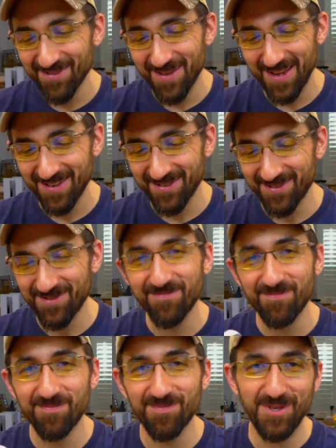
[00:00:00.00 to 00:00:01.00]
and
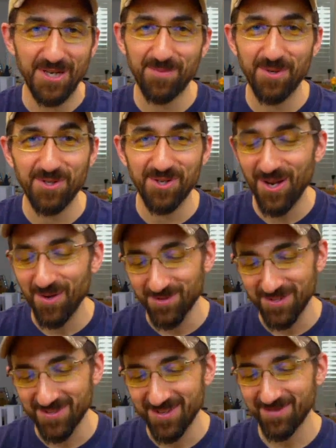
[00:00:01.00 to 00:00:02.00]
Shakespeare should know
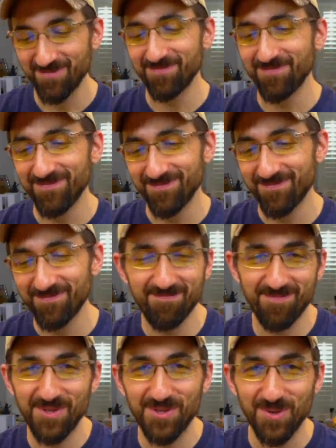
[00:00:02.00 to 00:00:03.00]
since he
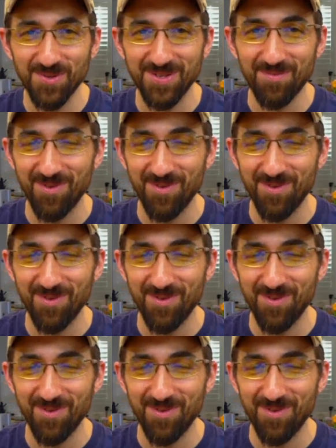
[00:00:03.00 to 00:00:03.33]
stole some of